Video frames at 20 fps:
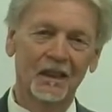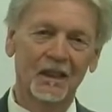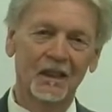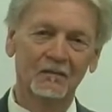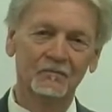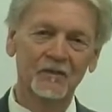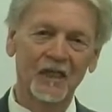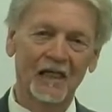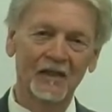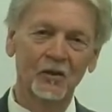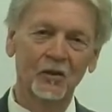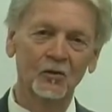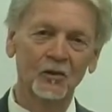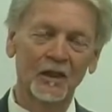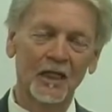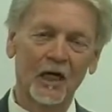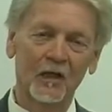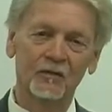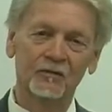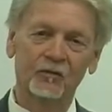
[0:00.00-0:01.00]
of not
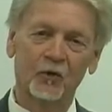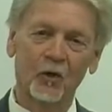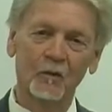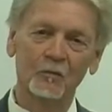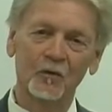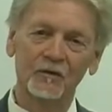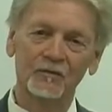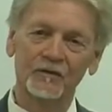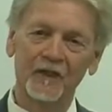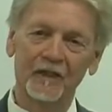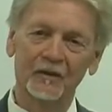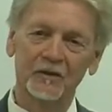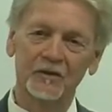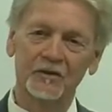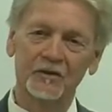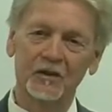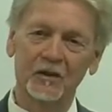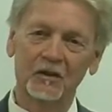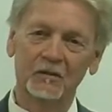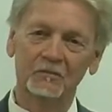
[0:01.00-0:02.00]
only our former
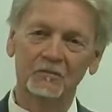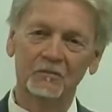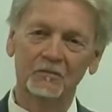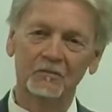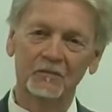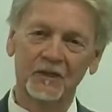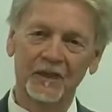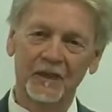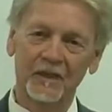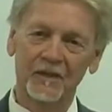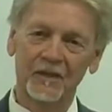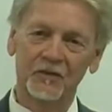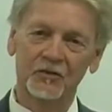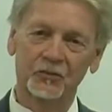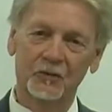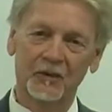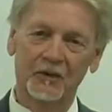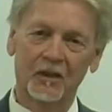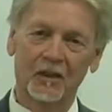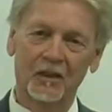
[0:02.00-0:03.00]
fellowship, in
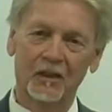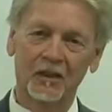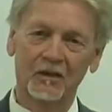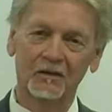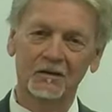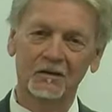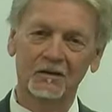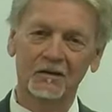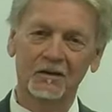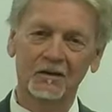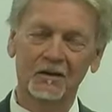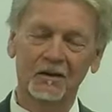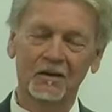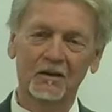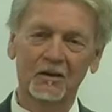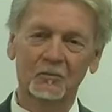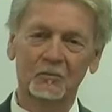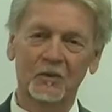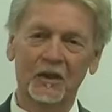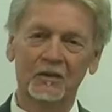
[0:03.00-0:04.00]
this regard,
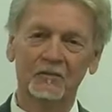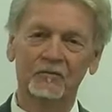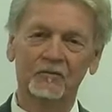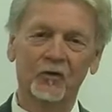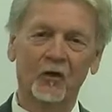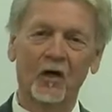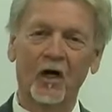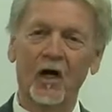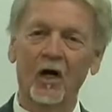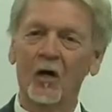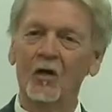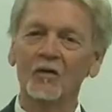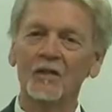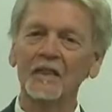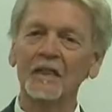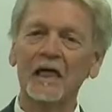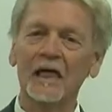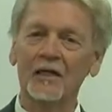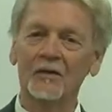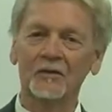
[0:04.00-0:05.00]
but for all
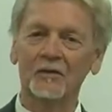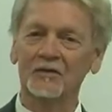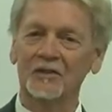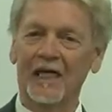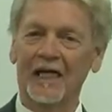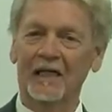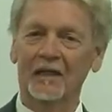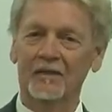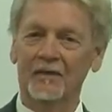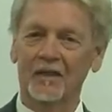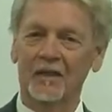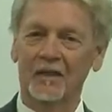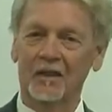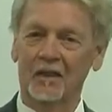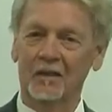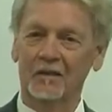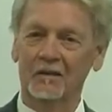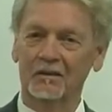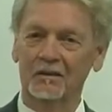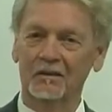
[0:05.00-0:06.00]
the others out there.
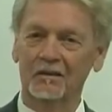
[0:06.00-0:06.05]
